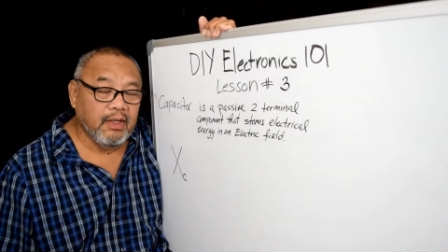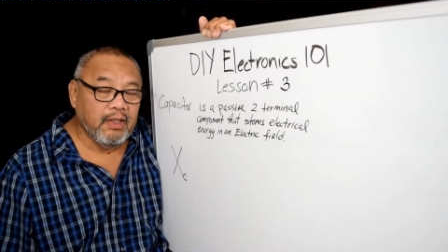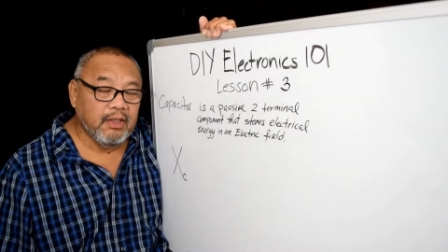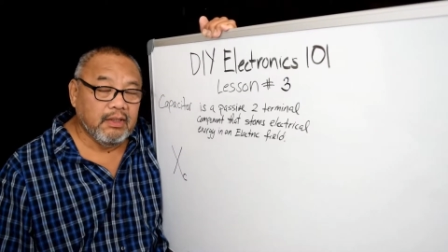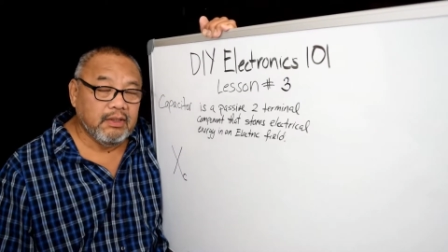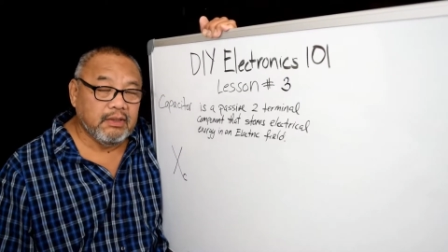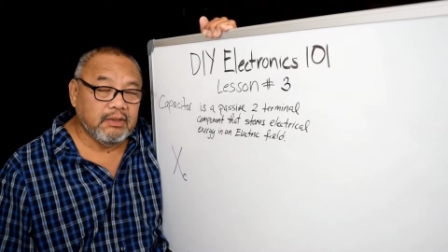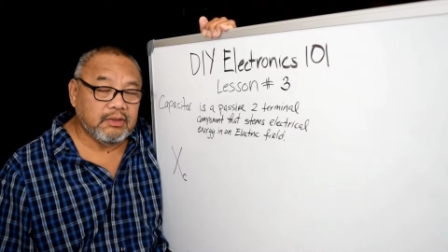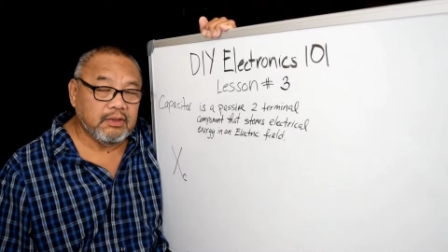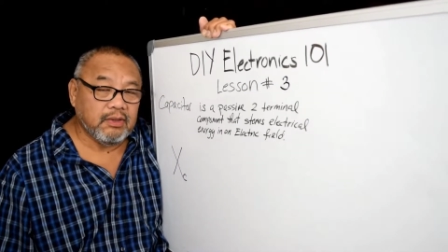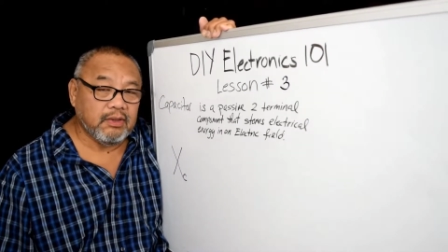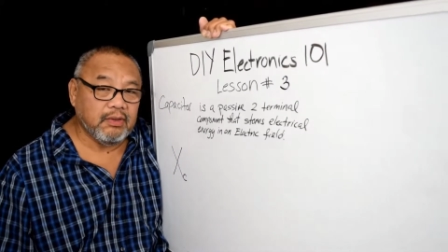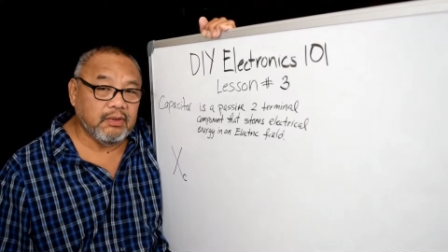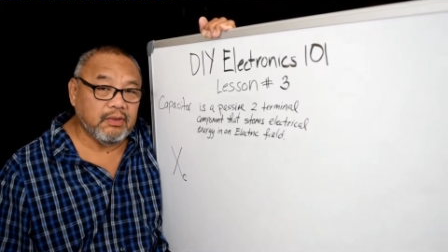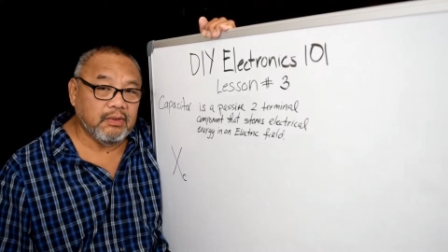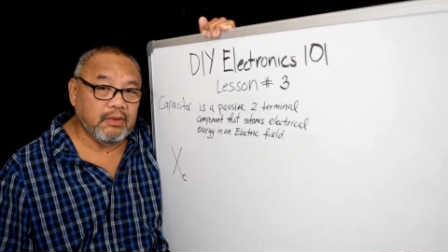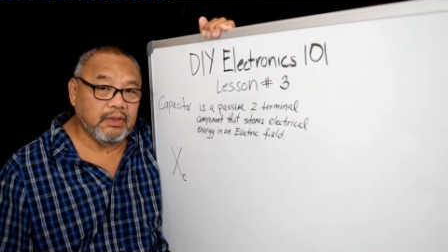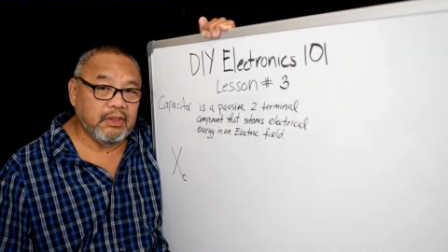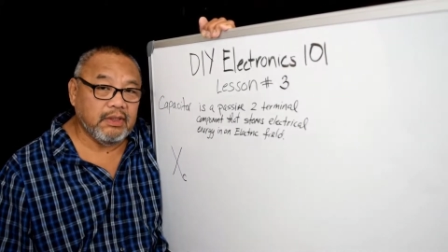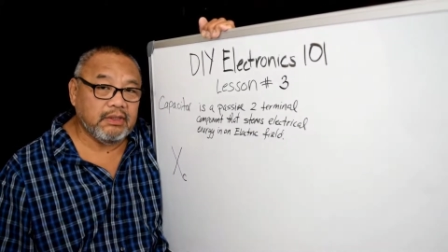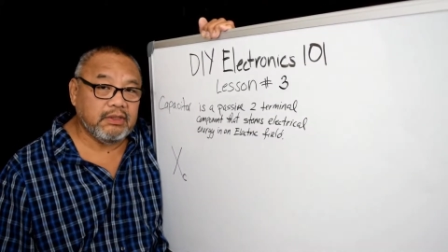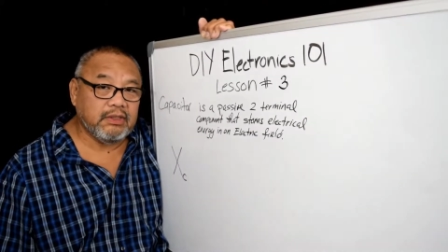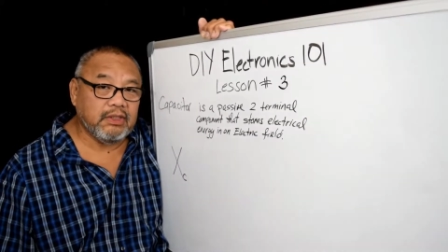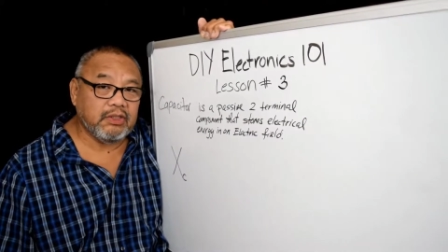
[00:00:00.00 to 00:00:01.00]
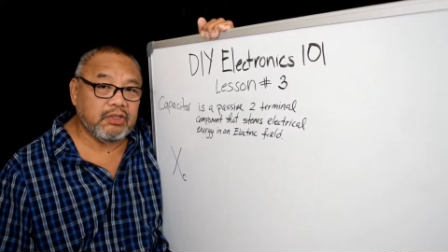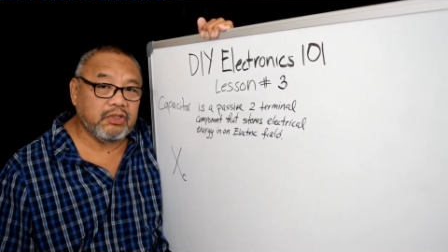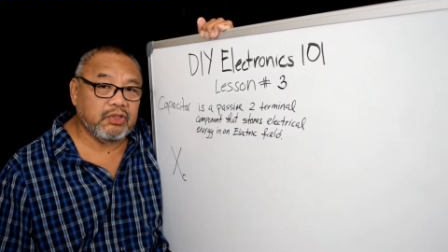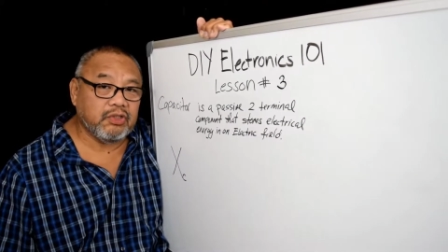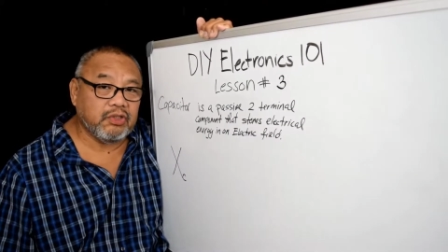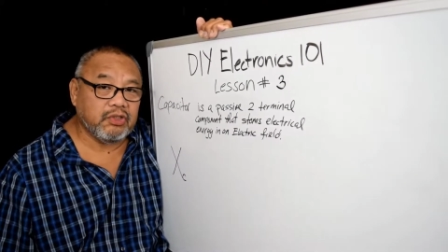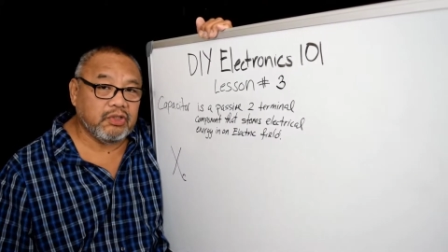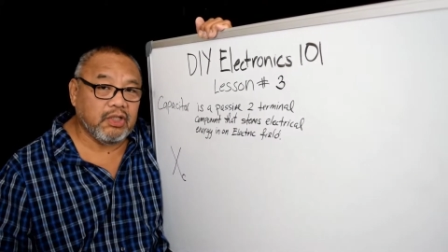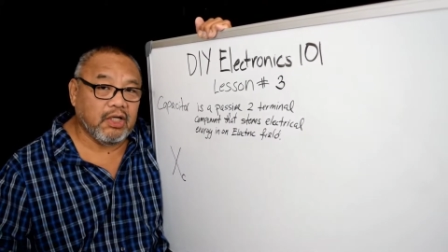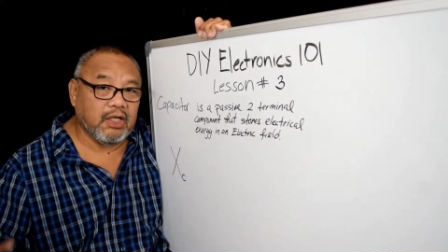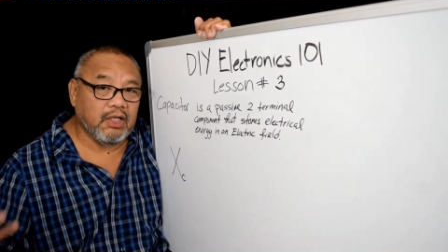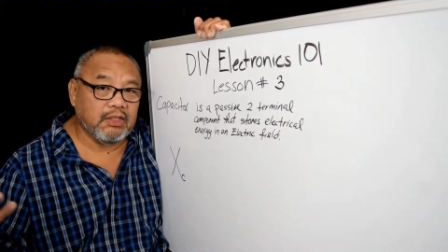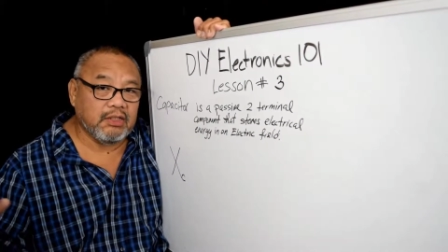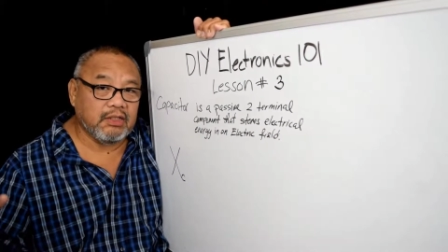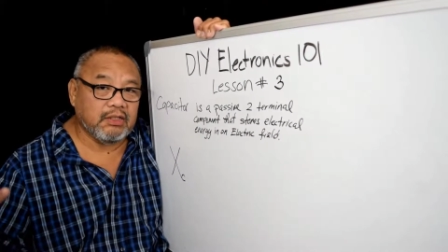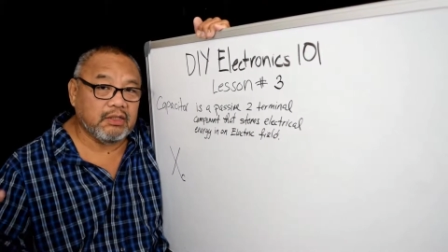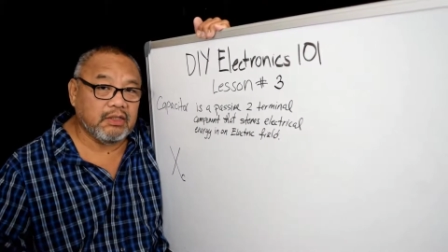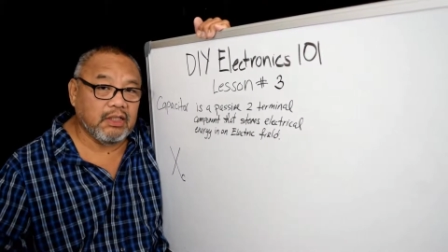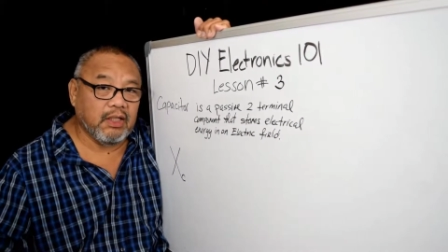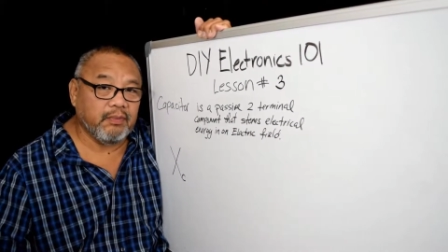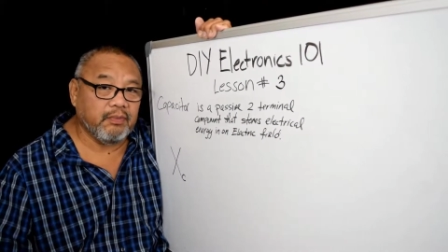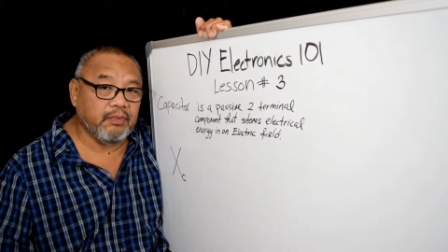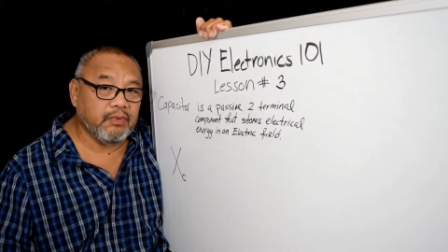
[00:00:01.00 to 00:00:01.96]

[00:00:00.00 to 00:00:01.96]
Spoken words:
So it just charges up